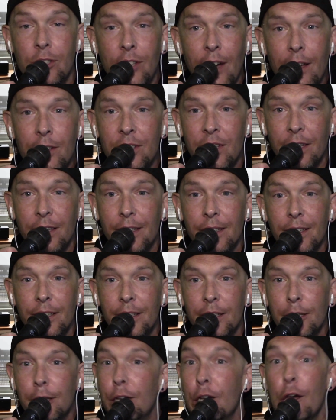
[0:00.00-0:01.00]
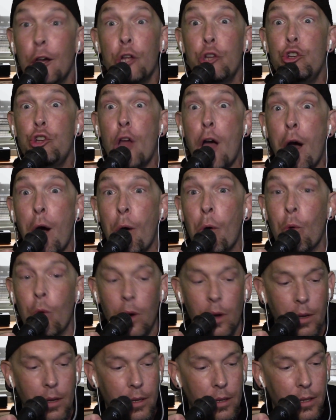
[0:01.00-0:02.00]
does it?
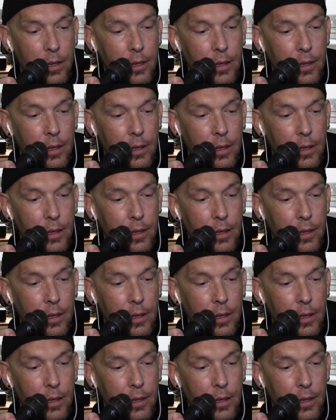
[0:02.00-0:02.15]
No.